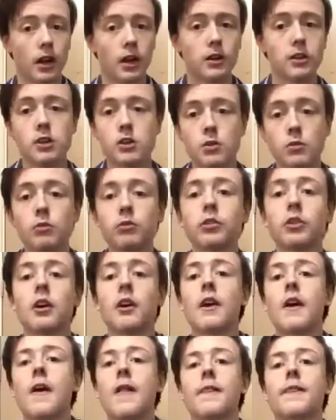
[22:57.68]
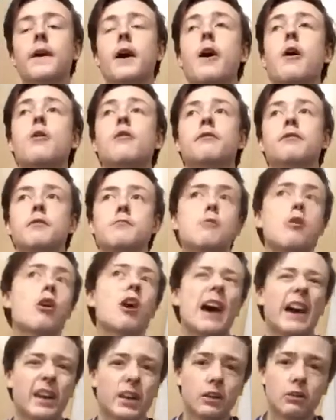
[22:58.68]
I use. Now, for
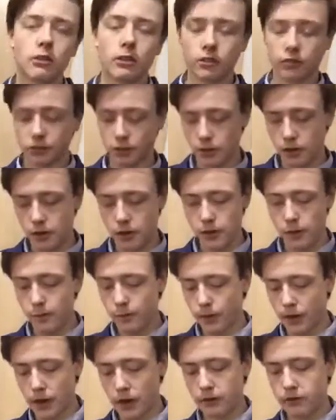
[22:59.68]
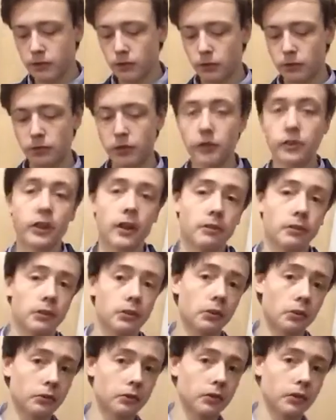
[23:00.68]
more accuracy, I've used the Day of the
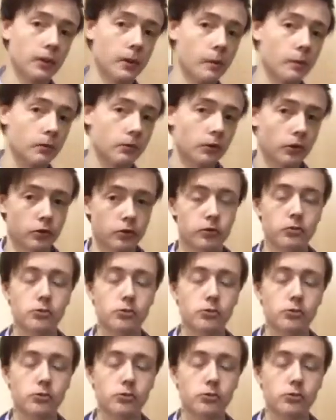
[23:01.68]
Doctor sonic